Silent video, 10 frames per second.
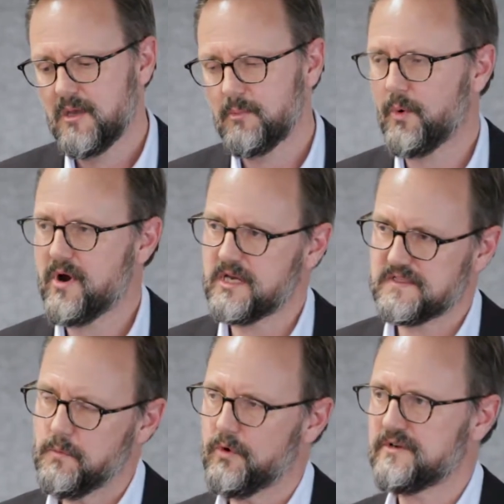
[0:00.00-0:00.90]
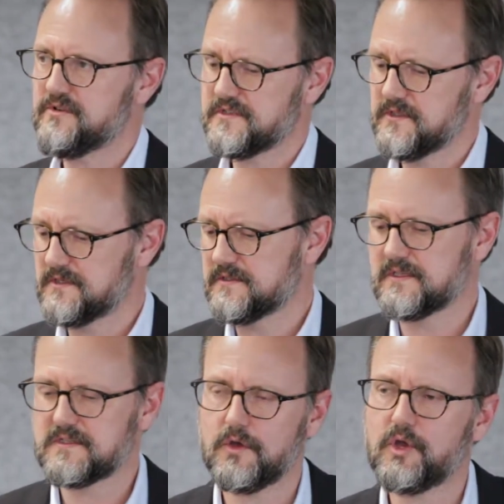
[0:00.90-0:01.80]
But where it gets more interesting is
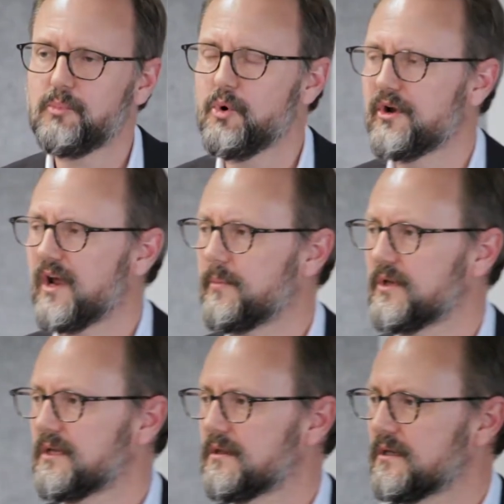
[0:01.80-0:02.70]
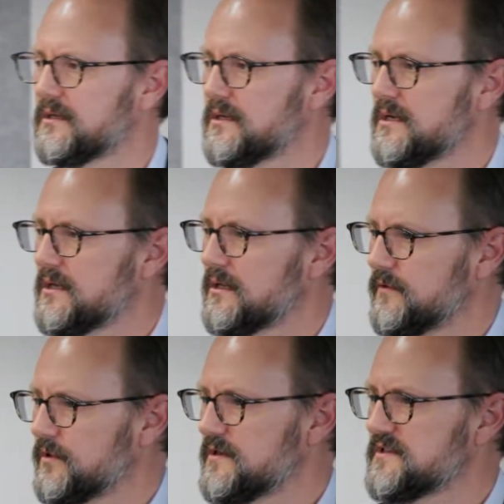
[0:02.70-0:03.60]
this third point up here, that
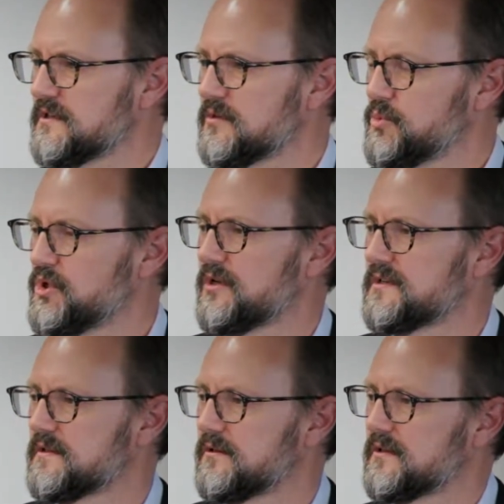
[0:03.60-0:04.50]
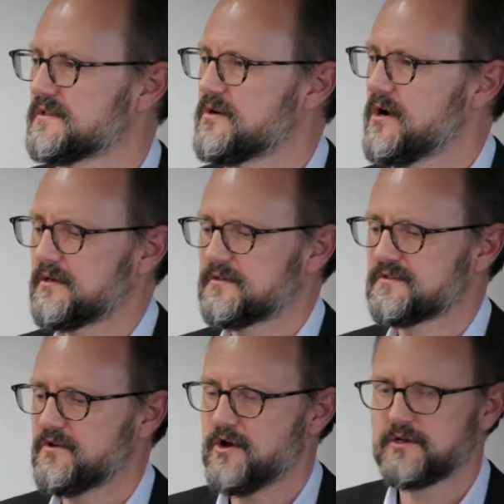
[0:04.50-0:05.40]
if you're using computers to do this kind of
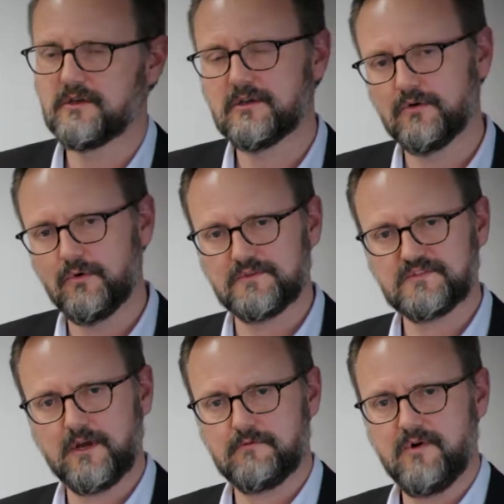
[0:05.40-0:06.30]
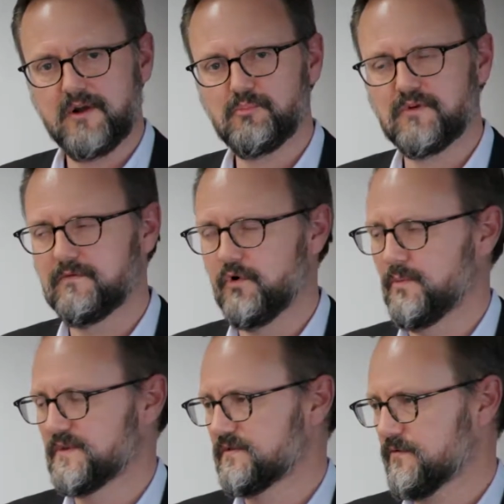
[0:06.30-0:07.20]
design, you can also run
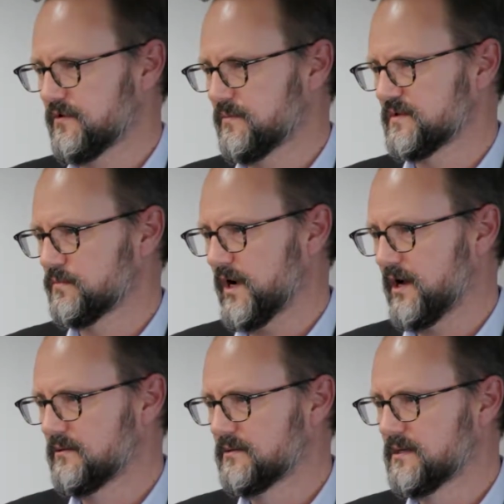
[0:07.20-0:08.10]
performance through them as well.